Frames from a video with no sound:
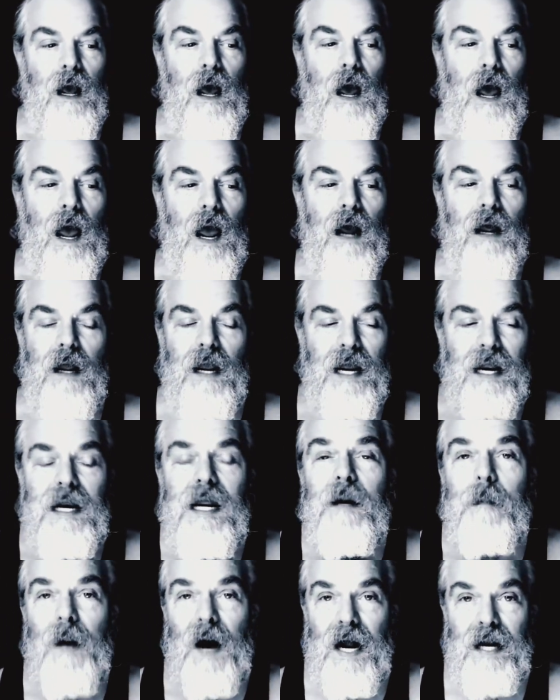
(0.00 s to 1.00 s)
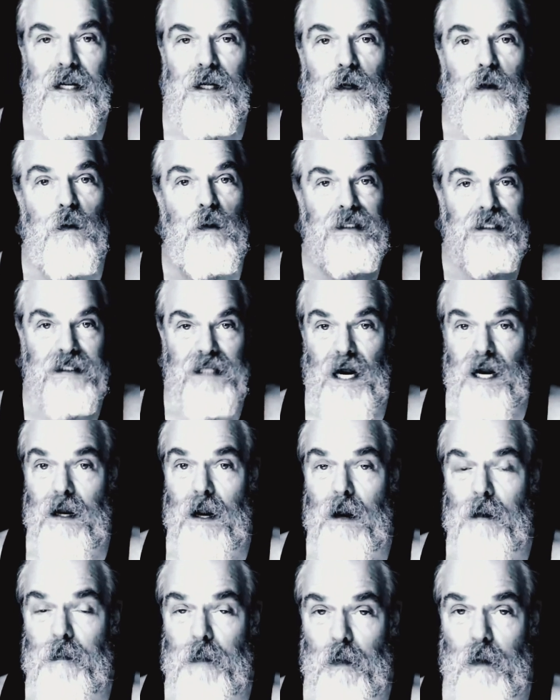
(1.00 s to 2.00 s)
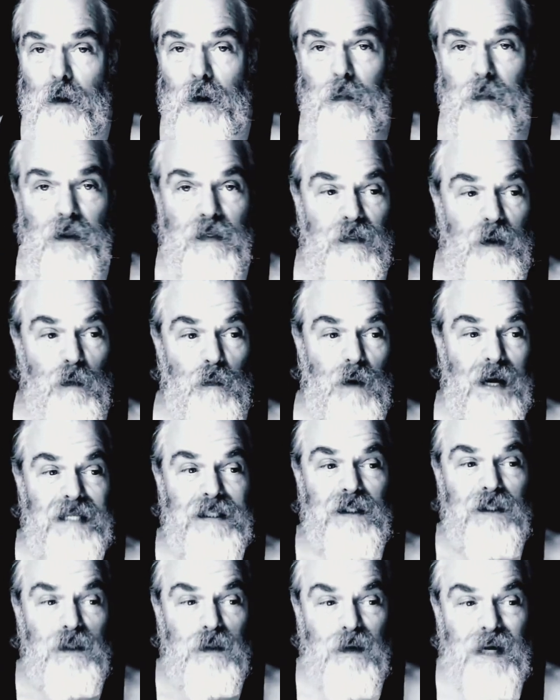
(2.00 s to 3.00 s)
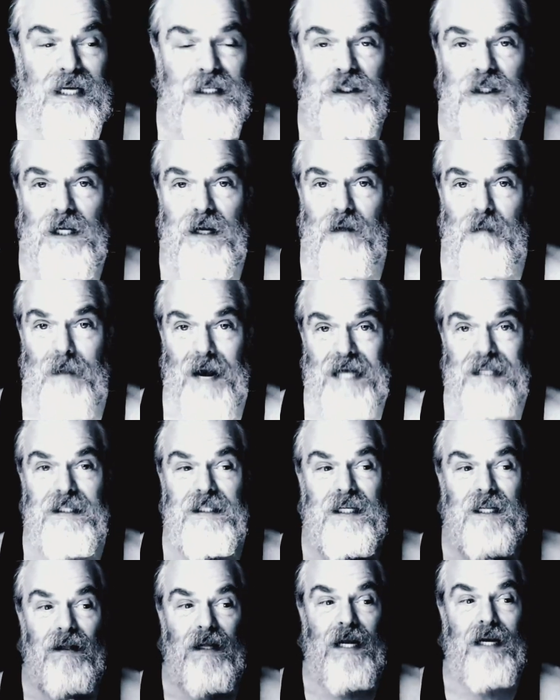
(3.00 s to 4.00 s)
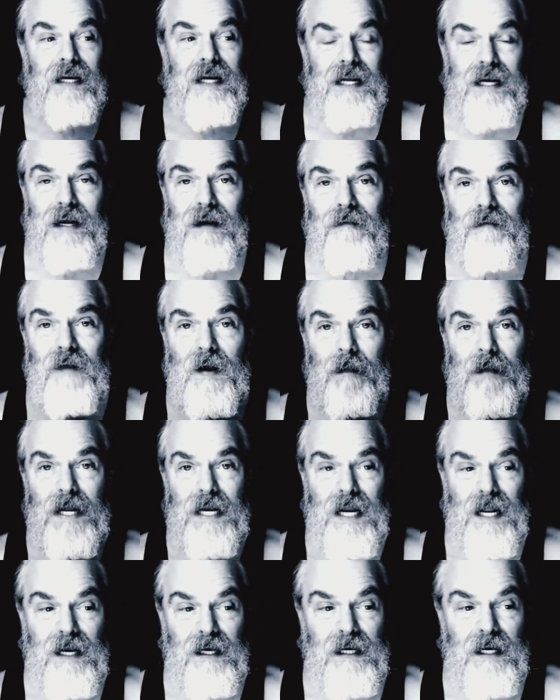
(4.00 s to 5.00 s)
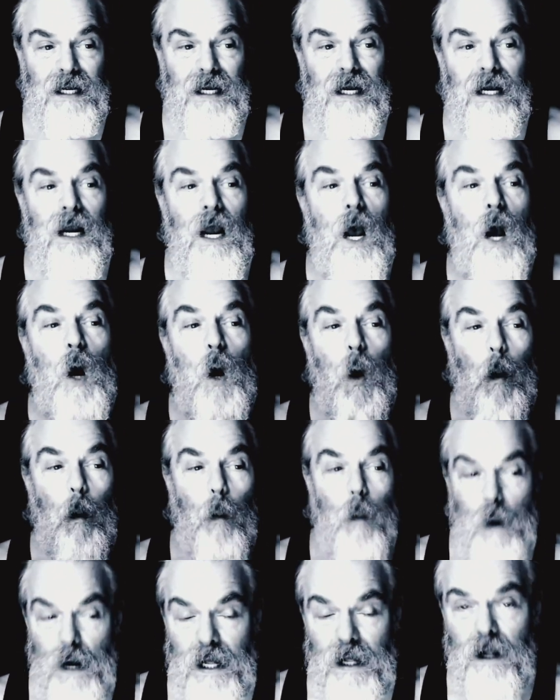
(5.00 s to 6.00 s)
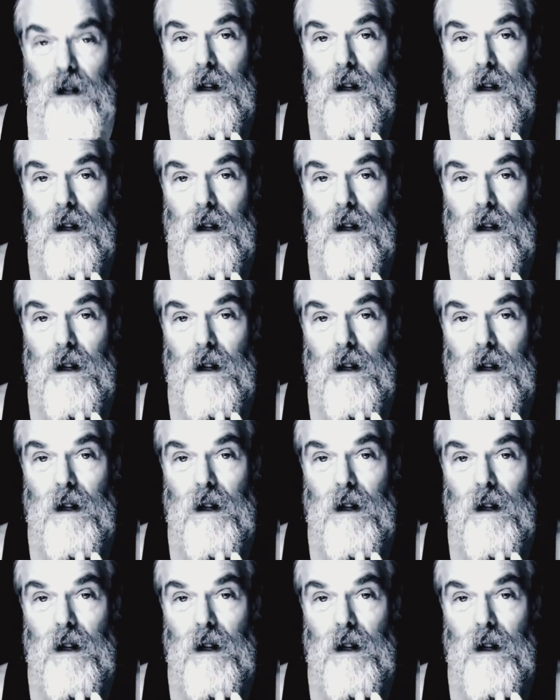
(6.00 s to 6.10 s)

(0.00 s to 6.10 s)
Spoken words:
Anybody who is not on board with the restoration of masculinity and femininity will